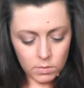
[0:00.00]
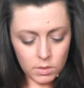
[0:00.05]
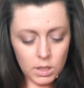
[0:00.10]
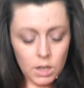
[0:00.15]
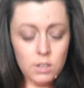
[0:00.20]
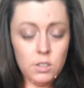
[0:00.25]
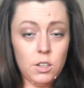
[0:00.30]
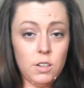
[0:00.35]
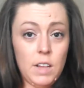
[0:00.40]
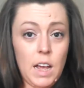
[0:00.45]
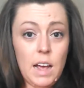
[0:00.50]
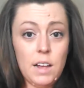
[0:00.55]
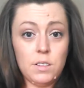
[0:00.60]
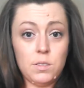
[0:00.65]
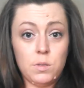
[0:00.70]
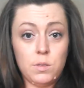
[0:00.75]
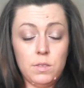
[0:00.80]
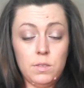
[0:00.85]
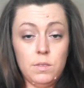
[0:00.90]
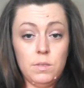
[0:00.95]
So
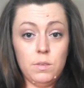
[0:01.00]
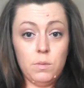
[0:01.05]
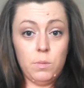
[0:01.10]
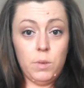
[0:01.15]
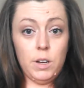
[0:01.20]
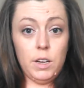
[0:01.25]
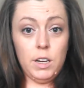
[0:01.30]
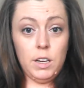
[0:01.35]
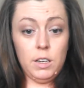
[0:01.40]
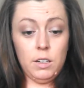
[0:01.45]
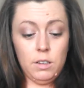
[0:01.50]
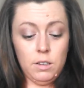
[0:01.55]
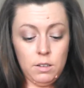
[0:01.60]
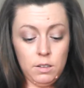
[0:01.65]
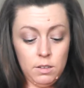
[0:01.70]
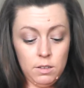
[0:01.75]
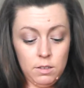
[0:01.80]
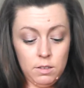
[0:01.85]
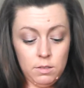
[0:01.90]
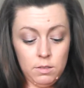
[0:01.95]
that's when,
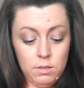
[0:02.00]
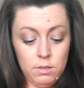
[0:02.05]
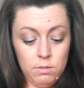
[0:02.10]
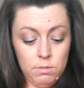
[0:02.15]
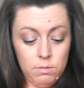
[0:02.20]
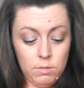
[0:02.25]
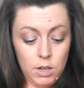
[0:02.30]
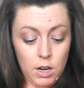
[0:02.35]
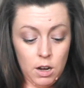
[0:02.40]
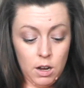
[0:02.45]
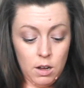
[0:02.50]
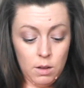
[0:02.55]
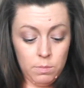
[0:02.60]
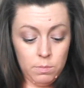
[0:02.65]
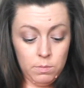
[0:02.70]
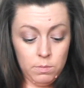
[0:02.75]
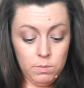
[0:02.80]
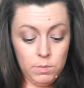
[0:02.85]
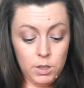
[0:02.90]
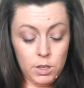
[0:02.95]

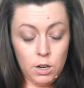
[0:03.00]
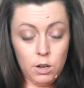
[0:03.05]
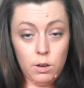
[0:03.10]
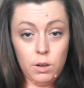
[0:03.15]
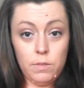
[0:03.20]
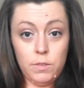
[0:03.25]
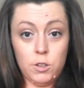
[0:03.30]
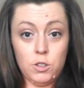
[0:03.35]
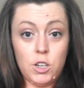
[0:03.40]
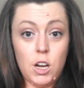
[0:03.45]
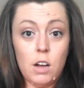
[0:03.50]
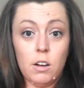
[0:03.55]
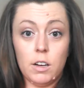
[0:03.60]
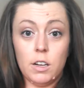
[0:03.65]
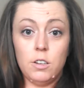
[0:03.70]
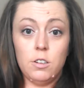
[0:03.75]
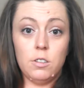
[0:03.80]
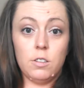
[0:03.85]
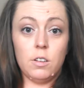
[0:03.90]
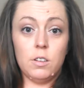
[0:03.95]
if your child
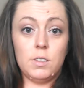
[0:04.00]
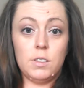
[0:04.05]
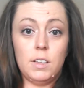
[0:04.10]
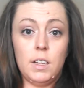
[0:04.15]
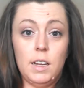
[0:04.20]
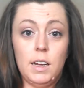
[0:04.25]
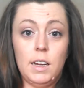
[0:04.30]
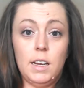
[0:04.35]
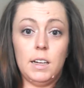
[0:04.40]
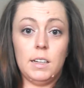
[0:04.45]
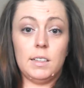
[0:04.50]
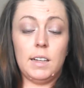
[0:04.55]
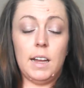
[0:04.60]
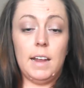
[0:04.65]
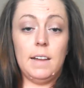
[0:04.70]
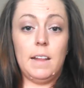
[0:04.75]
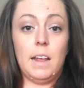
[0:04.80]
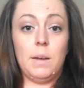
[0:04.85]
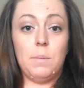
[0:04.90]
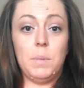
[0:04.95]
can do those things
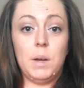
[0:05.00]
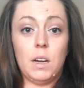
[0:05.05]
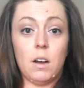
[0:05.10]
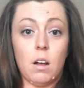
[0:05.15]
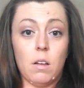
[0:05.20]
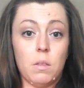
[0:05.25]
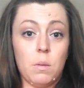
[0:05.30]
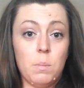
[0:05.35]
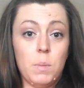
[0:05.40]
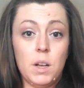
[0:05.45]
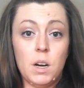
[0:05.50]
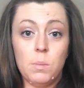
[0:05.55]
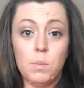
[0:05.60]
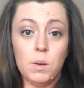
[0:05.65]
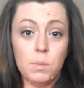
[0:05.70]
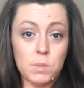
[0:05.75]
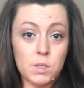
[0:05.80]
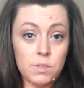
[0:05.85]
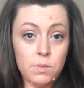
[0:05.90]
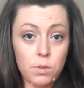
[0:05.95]
and they meet all the
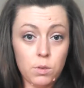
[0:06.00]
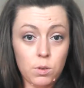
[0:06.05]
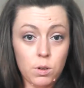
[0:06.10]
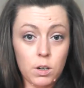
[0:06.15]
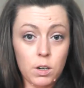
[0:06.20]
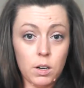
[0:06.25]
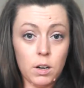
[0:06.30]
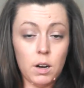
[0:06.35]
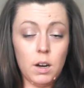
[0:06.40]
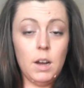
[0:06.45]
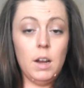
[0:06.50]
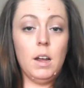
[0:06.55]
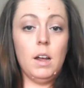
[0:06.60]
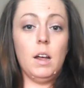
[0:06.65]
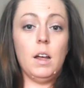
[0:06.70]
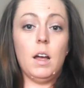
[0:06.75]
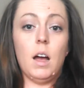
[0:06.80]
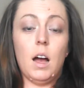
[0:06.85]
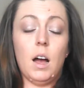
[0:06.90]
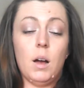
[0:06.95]
minimums for
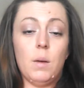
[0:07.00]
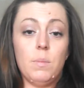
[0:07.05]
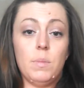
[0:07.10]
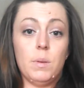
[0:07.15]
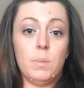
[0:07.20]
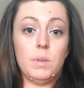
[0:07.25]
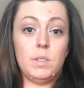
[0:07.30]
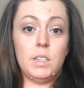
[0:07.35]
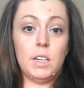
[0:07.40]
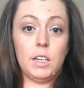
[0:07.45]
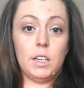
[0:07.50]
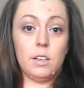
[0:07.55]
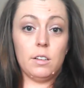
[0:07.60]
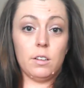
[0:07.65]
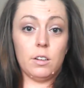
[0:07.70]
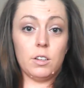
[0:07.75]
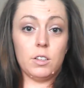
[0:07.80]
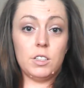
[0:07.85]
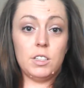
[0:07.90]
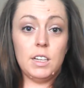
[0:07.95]
the
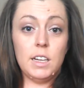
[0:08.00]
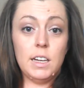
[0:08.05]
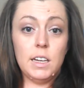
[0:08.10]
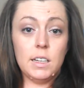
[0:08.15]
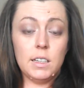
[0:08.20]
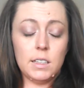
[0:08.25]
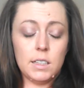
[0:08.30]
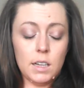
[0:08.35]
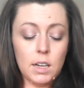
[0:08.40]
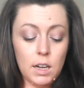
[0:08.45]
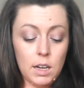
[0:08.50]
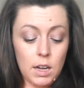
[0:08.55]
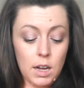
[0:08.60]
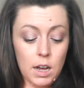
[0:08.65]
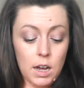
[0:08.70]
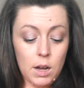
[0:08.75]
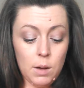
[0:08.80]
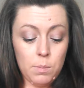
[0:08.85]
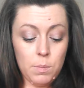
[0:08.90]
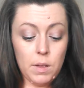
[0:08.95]
particular seat,
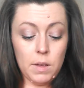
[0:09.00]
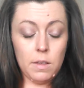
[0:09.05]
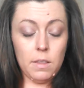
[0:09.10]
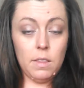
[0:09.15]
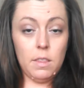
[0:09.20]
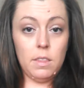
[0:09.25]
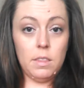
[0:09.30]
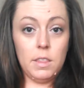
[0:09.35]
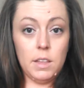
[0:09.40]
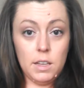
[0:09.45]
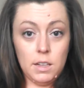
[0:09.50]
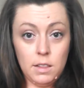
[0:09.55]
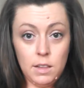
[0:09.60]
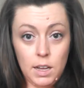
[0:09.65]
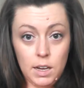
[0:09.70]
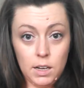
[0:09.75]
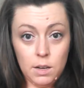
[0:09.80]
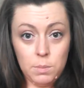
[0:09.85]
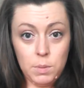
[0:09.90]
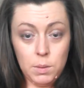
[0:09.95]
then
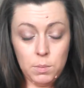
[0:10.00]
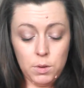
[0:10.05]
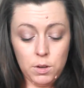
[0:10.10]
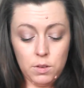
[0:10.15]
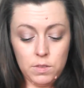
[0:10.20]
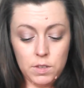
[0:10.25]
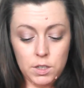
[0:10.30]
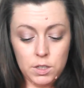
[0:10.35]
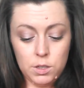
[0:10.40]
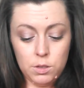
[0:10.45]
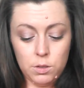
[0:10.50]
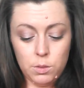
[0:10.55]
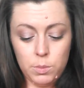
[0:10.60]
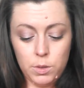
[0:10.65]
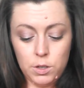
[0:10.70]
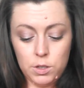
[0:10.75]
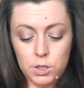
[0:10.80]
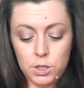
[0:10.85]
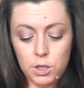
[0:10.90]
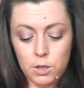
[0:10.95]
they could be moved into a
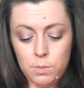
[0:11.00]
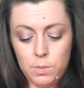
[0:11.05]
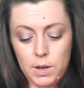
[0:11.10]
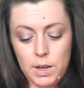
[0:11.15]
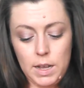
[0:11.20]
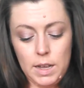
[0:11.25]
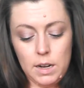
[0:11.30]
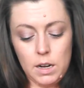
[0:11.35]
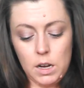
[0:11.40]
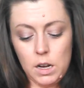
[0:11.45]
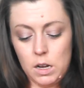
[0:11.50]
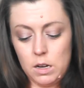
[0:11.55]
booster, but